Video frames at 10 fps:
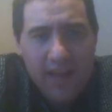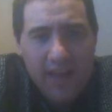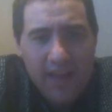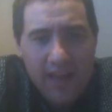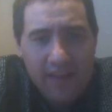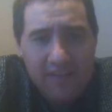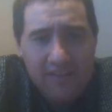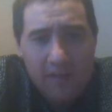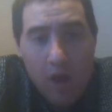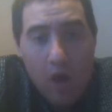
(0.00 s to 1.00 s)

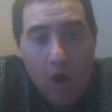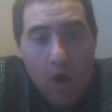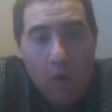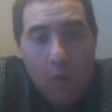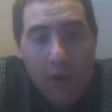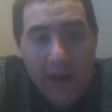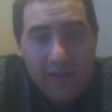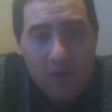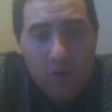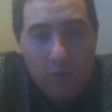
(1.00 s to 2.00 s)
is, why
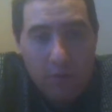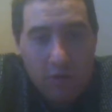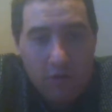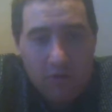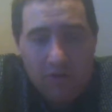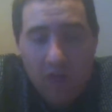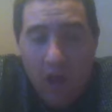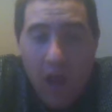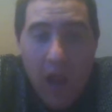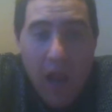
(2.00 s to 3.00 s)
do couples,
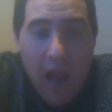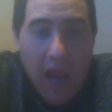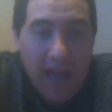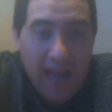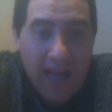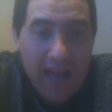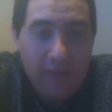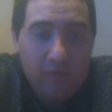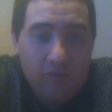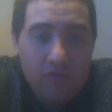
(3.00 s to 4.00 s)
like I
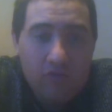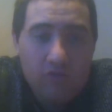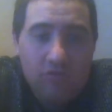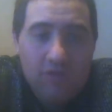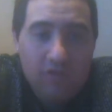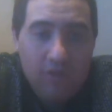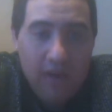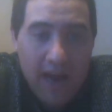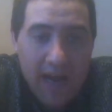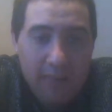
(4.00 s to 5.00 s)
have just
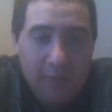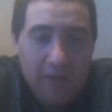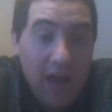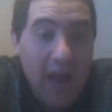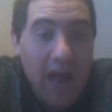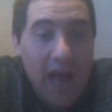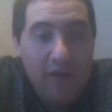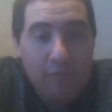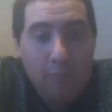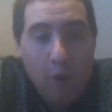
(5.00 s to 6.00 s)
described,
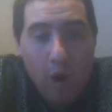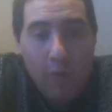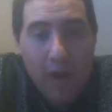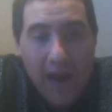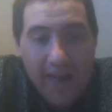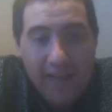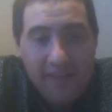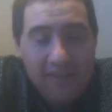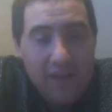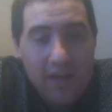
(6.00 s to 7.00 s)
have more
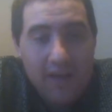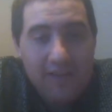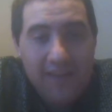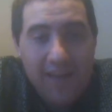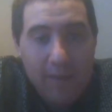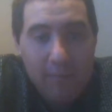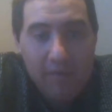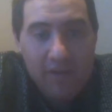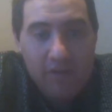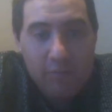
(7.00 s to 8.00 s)
right to get
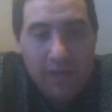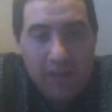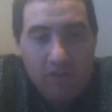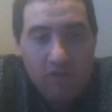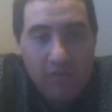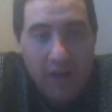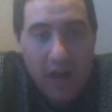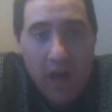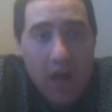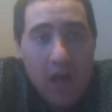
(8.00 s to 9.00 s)
married with each
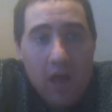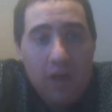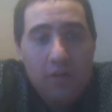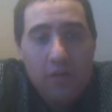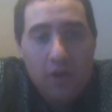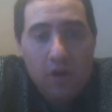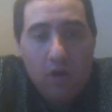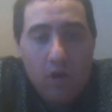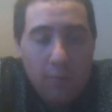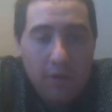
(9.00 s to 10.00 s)
other than
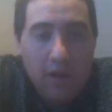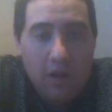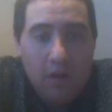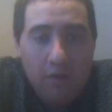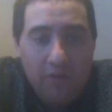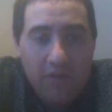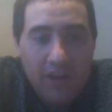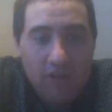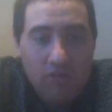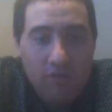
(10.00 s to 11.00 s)
a couple that loves
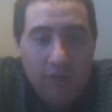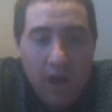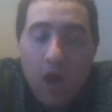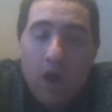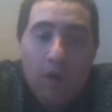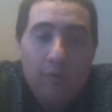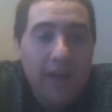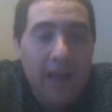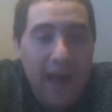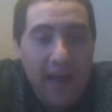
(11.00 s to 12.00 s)
each other,
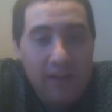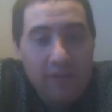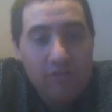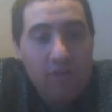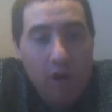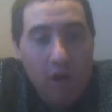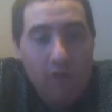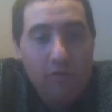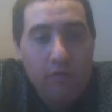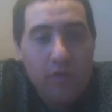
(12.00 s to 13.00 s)
regardless
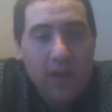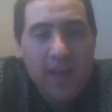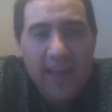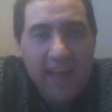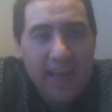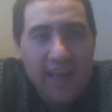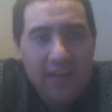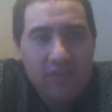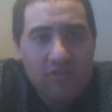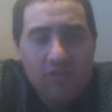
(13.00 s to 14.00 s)
of
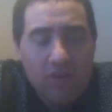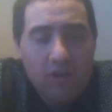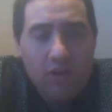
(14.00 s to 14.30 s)
age,